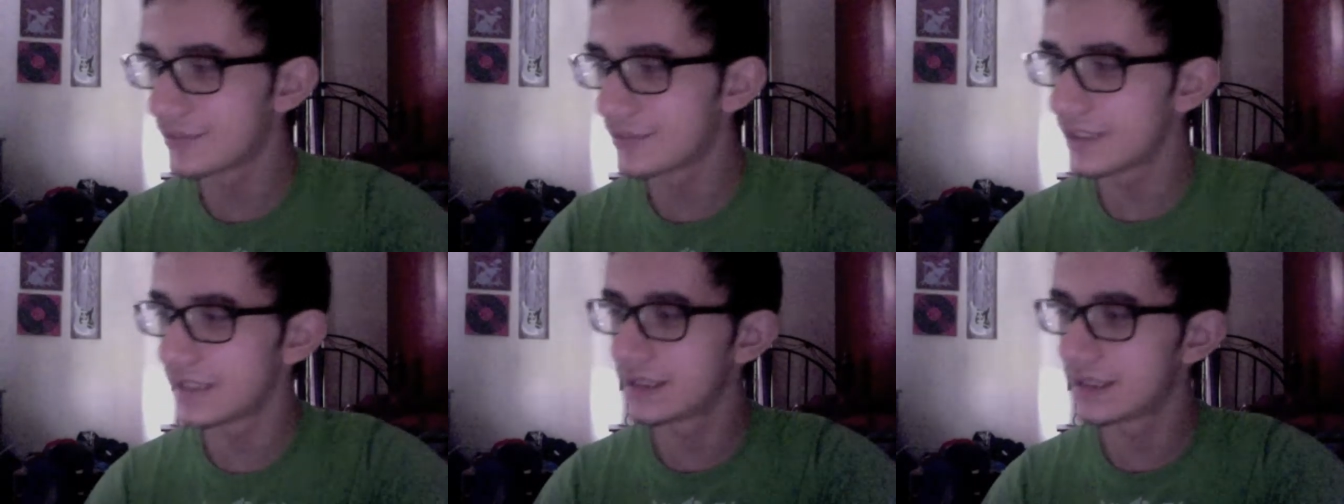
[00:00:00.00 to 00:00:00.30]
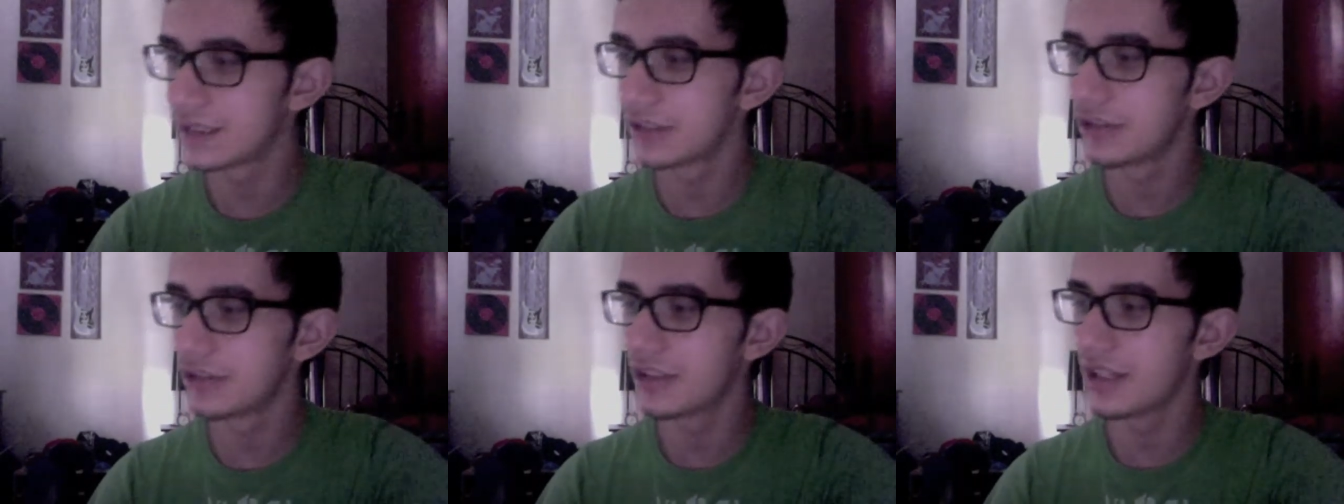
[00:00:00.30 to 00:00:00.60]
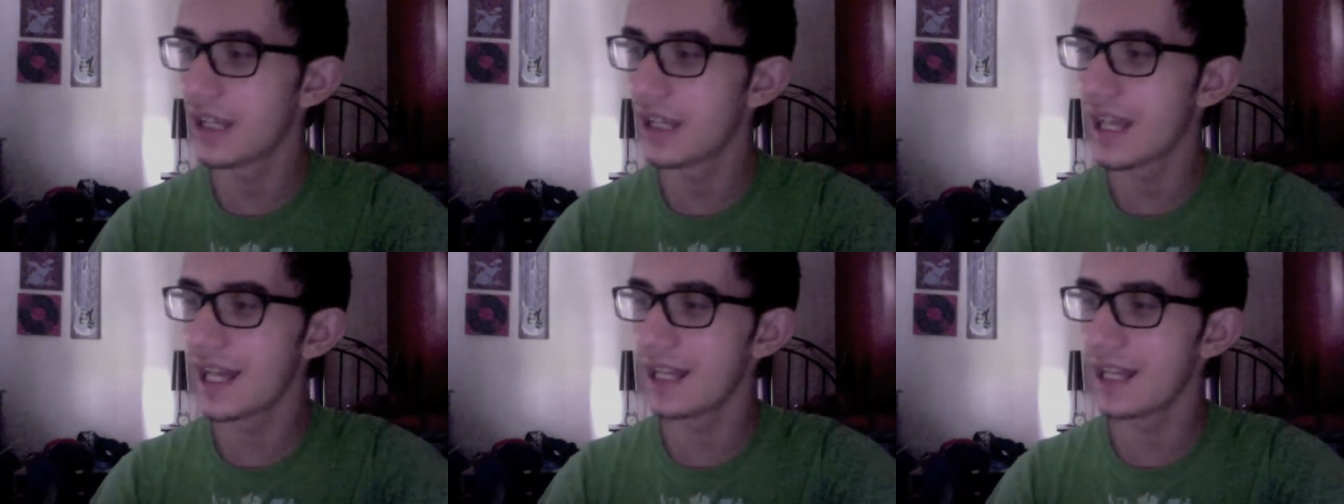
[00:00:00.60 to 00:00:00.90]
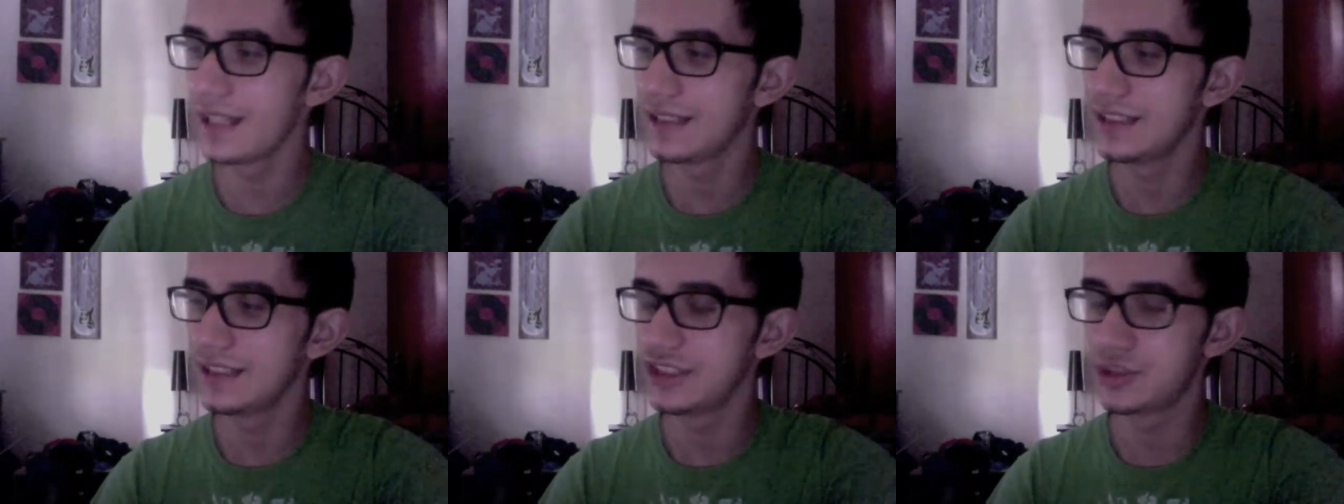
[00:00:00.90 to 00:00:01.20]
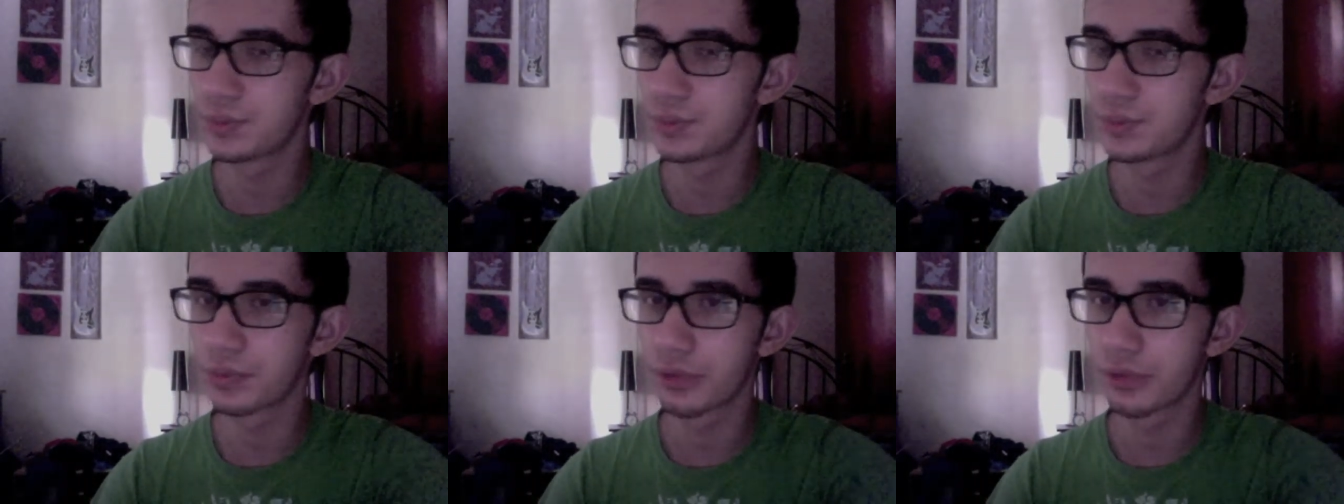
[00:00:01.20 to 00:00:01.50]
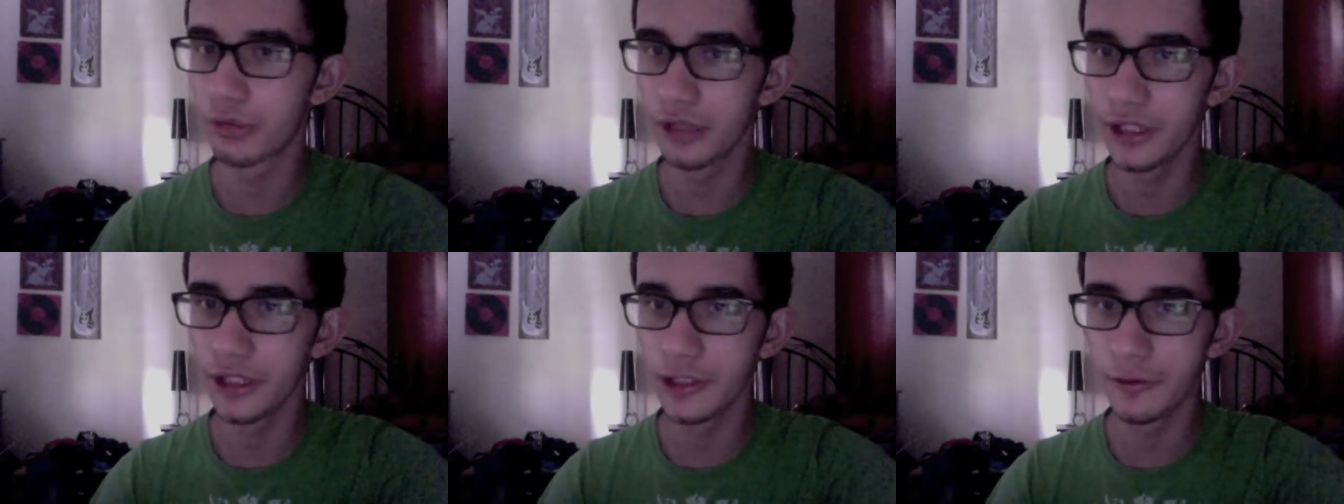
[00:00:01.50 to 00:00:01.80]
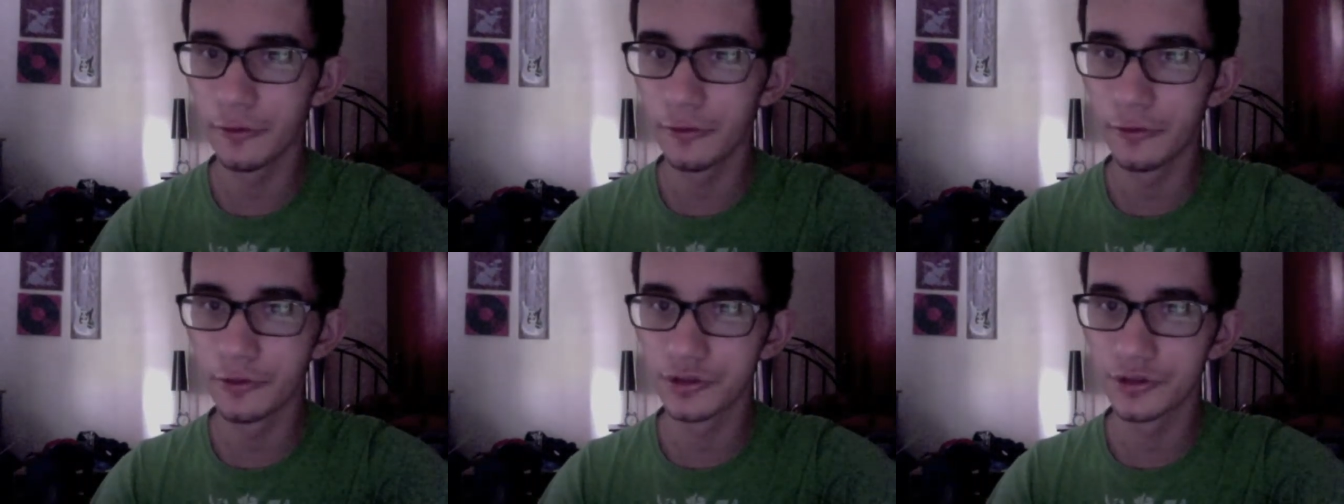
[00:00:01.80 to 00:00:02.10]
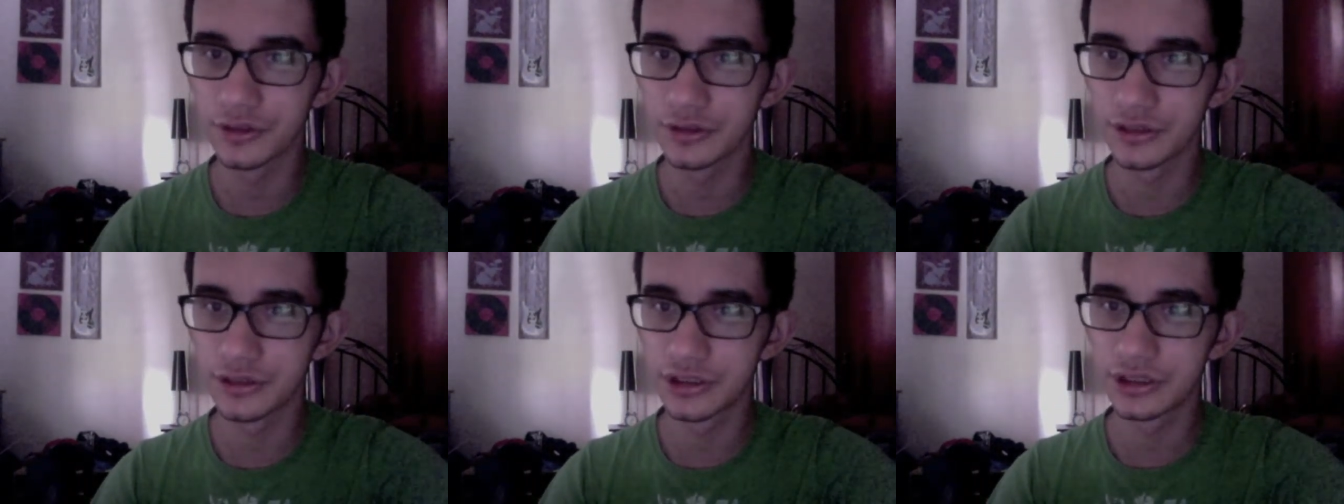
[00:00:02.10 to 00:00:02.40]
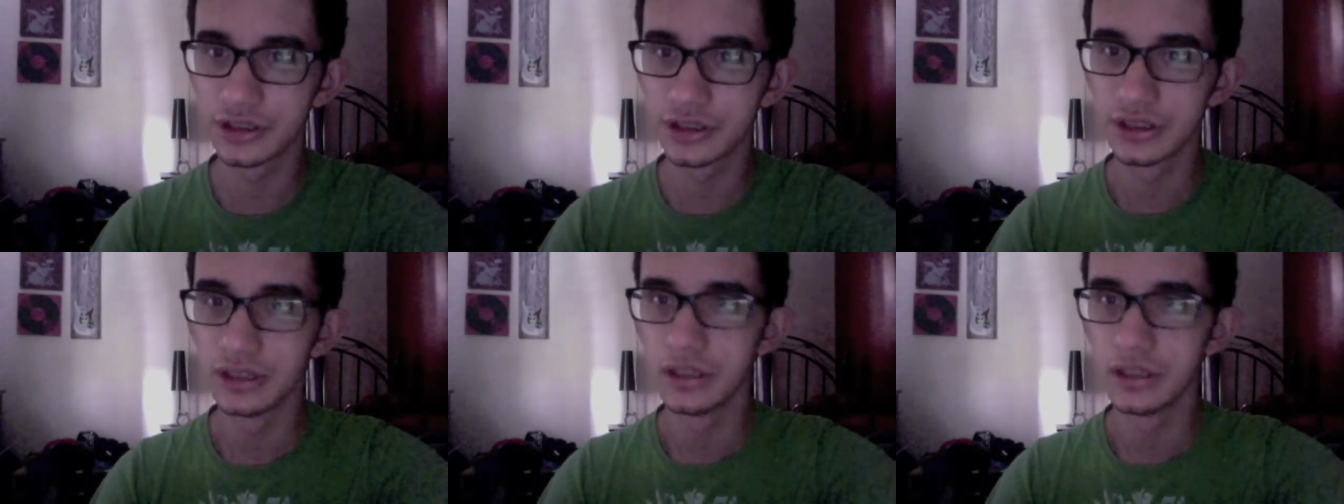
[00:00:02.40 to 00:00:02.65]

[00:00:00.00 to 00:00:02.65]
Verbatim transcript: that they're adding these prequels, which,